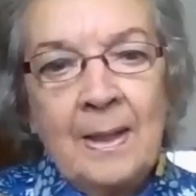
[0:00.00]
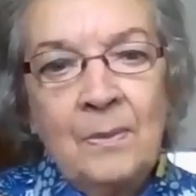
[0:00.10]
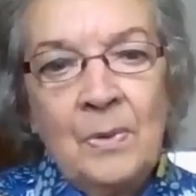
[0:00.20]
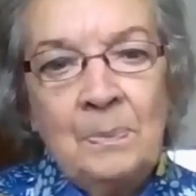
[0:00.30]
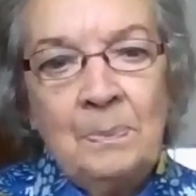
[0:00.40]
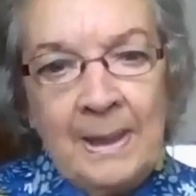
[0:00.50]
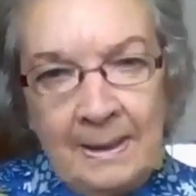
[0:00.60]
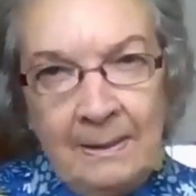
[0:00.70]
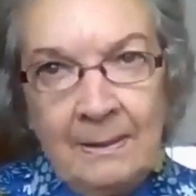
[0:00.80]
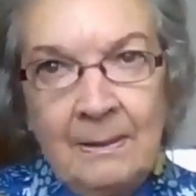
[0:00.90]
would
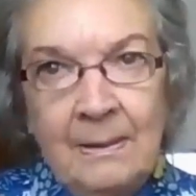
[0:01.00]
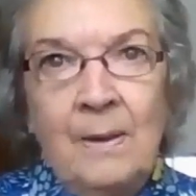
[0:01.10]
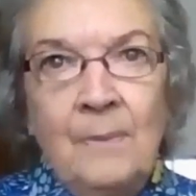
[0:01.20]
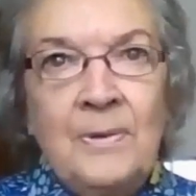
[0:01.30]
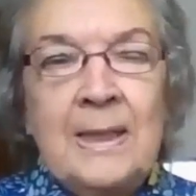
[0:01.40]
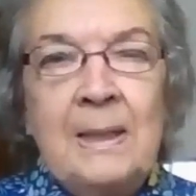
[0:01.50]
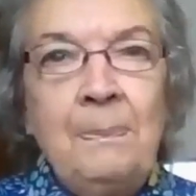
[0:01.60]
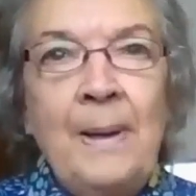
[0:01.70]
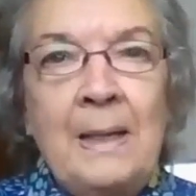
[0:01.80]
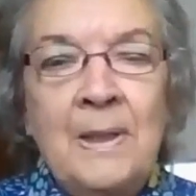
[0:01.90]
be obviously
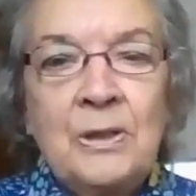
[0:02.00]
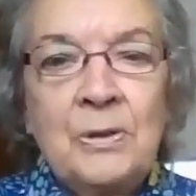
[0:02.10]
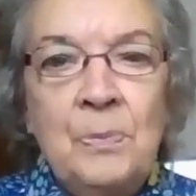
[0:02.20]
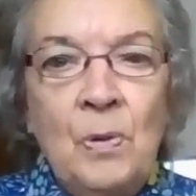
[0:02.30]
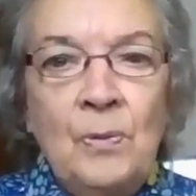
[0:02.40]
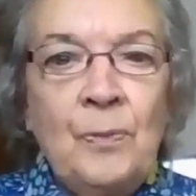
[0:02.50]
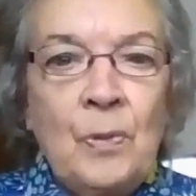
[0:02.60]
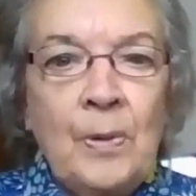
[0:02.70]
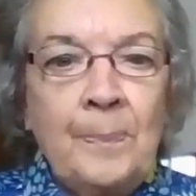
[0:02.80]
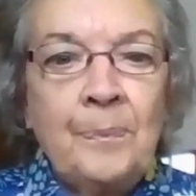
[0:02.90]
paid much more
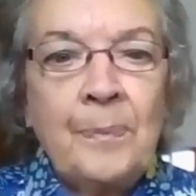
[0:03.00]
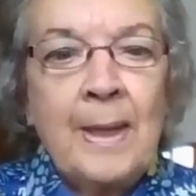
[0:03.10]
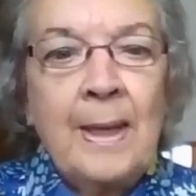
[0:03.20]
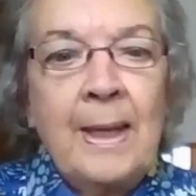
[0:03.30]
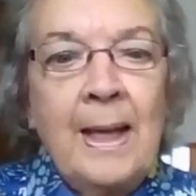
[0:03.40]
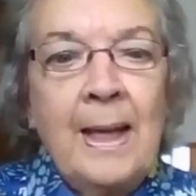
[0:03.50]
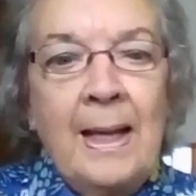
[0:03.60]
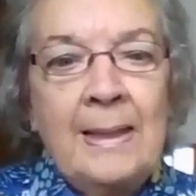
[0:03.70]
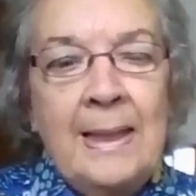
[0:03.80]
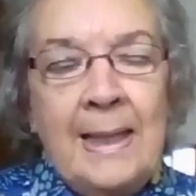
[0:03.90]
for.
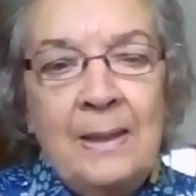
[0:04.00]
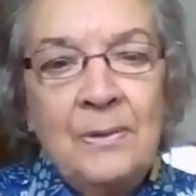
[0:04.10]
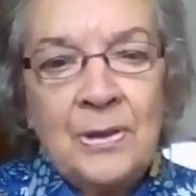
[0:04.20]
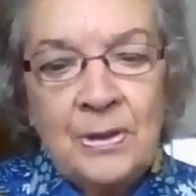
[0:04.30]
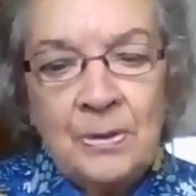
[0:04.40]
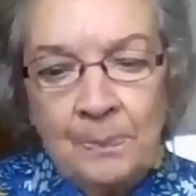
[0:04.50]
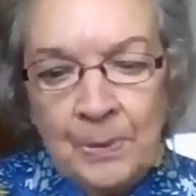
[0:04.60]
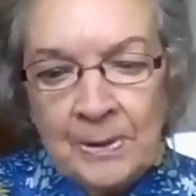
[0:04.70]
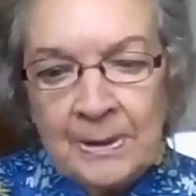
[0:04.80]
And he used to put